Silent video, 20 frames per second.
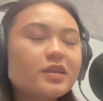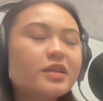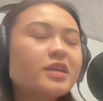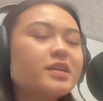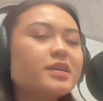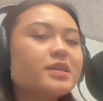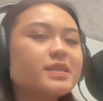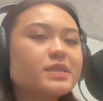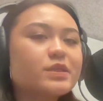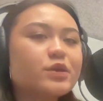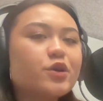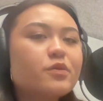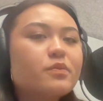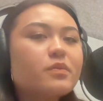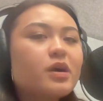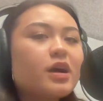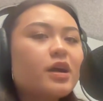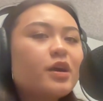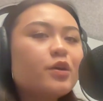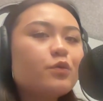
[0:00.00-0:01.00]
Yeah, so
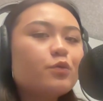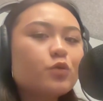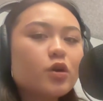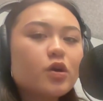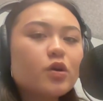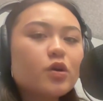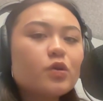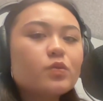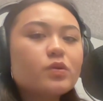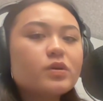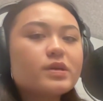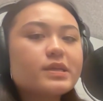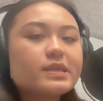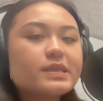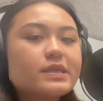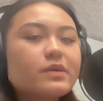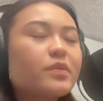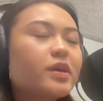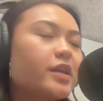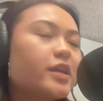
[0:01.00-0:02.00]
my role
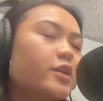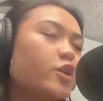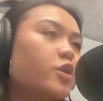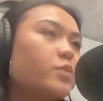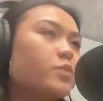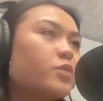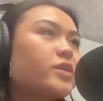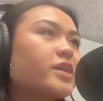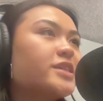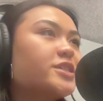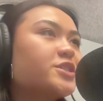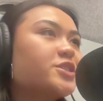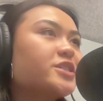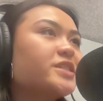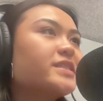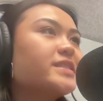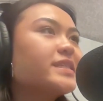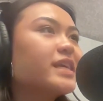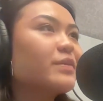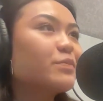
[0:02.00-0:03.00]
was a media
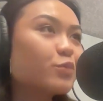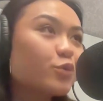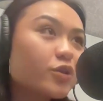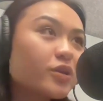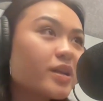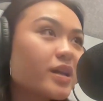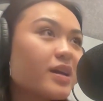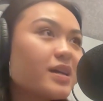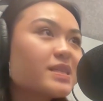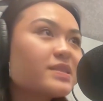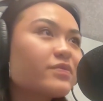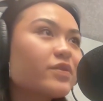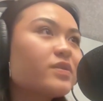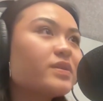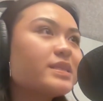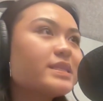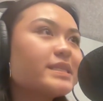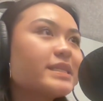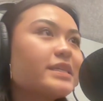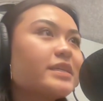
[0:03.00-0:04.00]
operations and broadcast
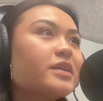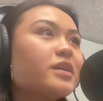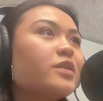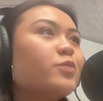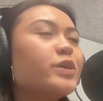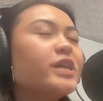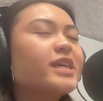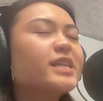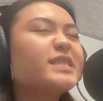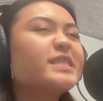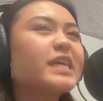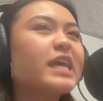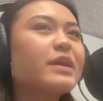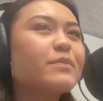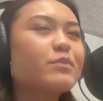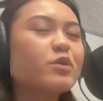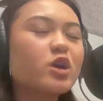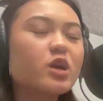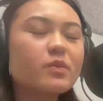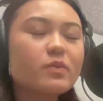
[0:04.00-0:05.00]
volunteer. We had a
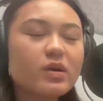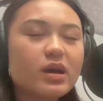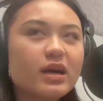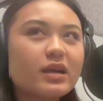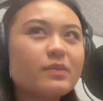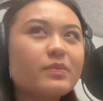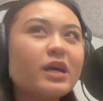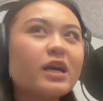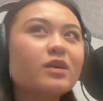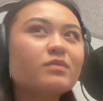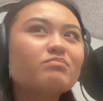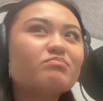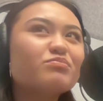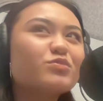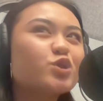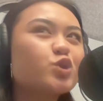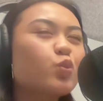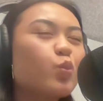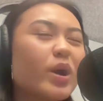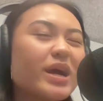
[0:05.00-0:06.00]
team at about
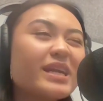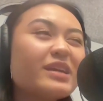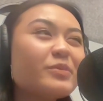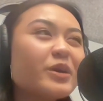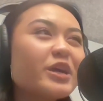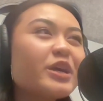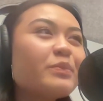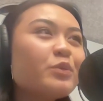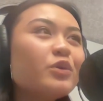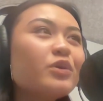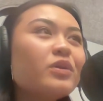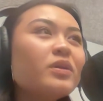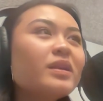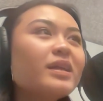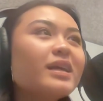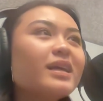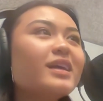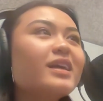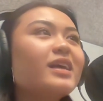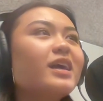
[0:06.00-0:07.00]
20 people
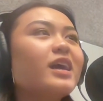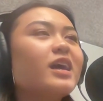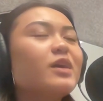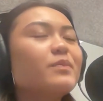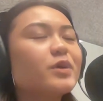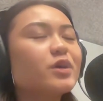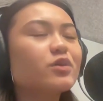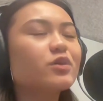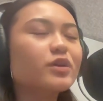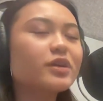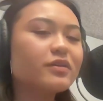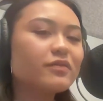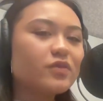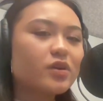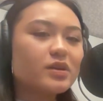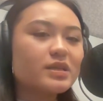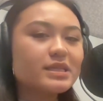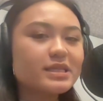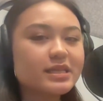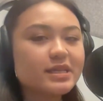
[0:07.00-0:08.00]
um, including
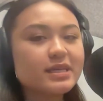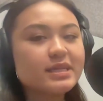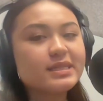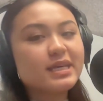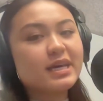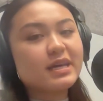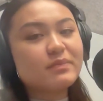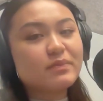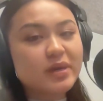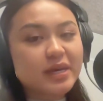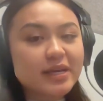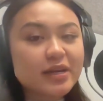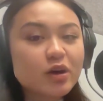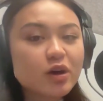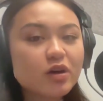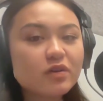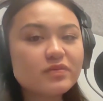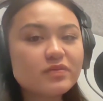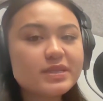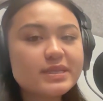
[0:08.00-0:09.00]
volunteers and media
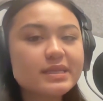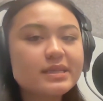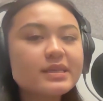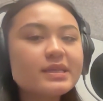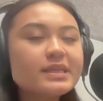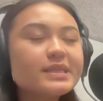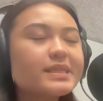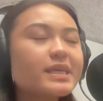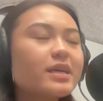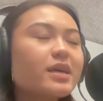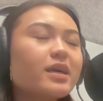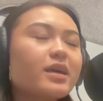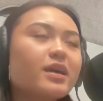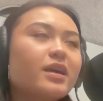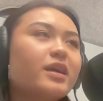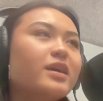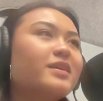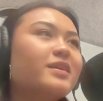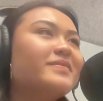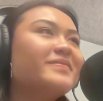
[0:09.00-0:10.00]
officers.
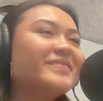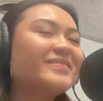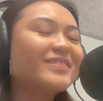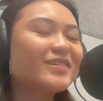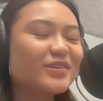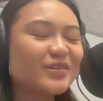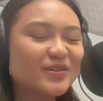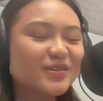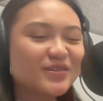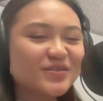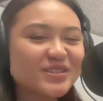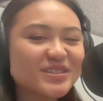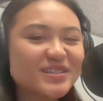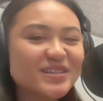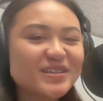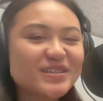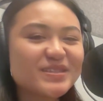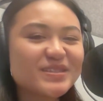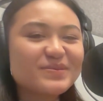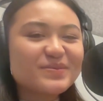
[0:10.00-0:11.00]
And
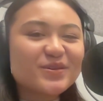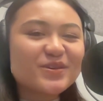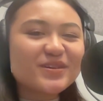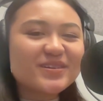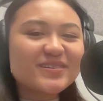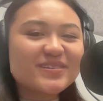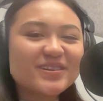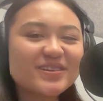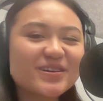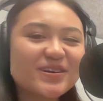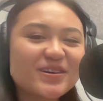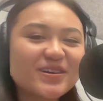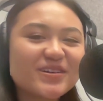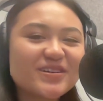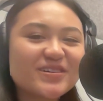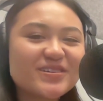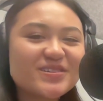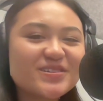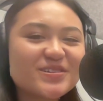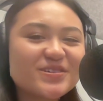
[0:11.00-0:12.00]
obviously, in sport,
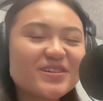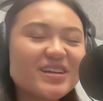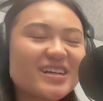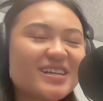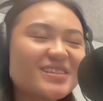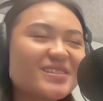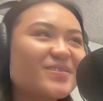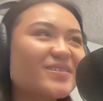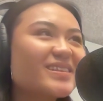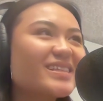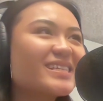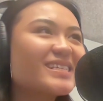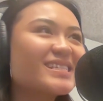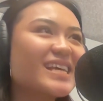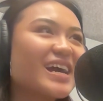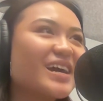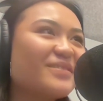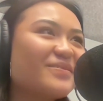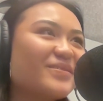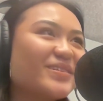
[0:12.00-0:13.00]
no two days look the
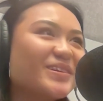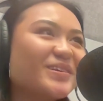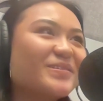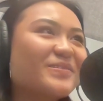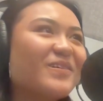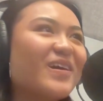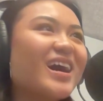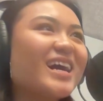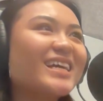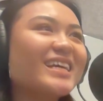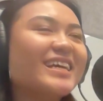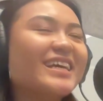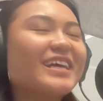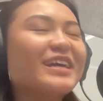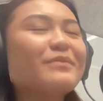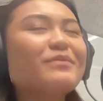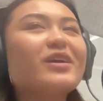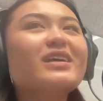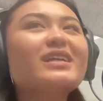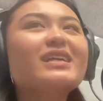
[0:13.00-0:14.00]
same when you're
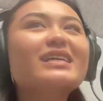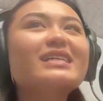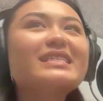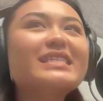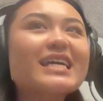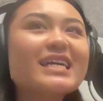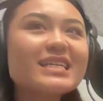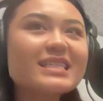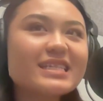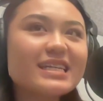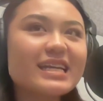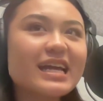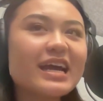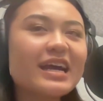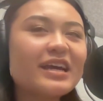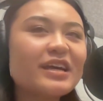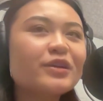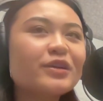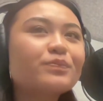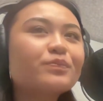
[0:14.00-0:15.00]
working, but a day to
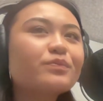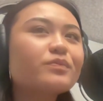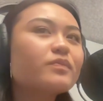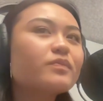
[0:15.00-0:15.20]
day